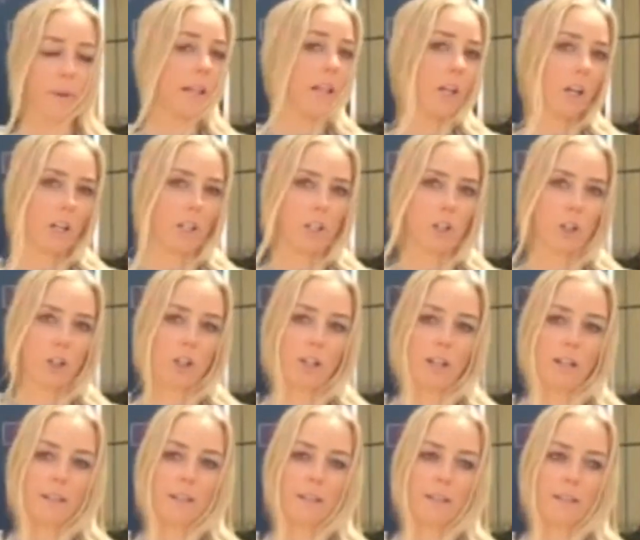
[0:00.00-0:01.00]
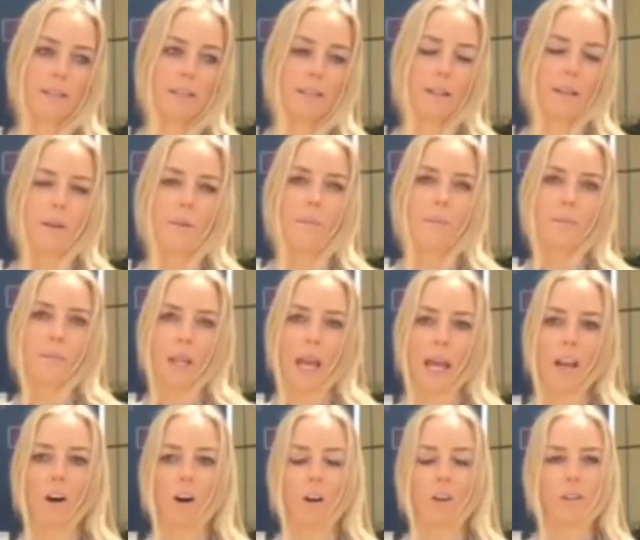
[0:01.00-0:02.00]
and large trunks,
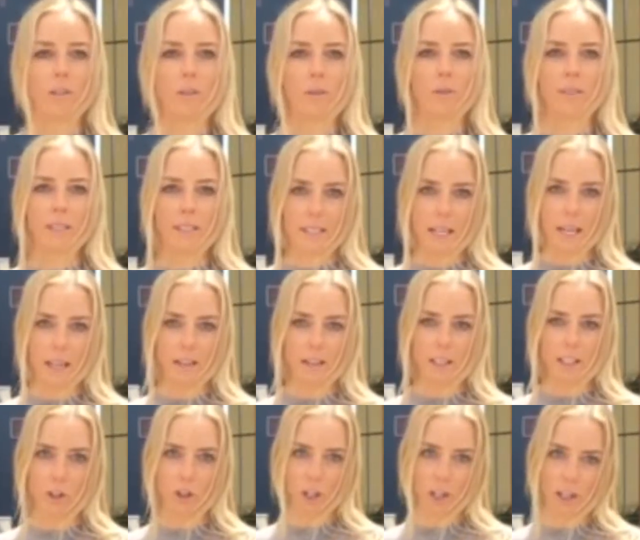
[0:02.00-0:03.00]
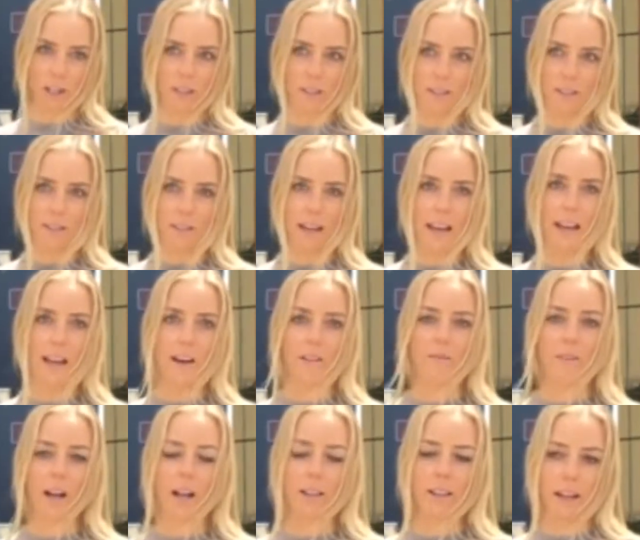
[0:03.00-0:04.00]
and also Stanley trunks
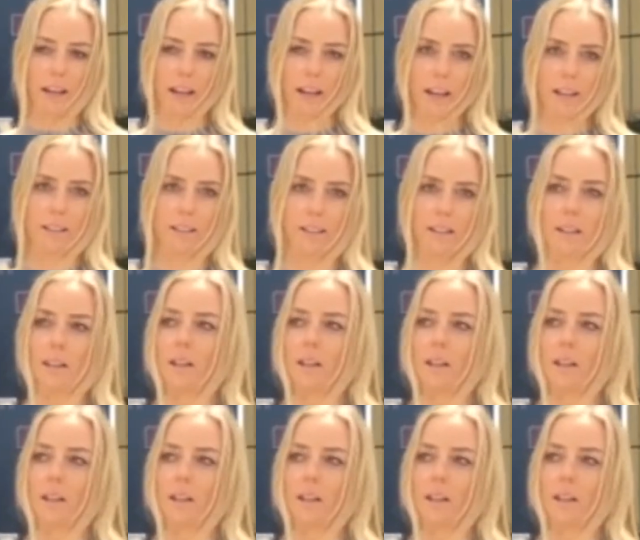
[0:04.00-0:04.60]
and valets,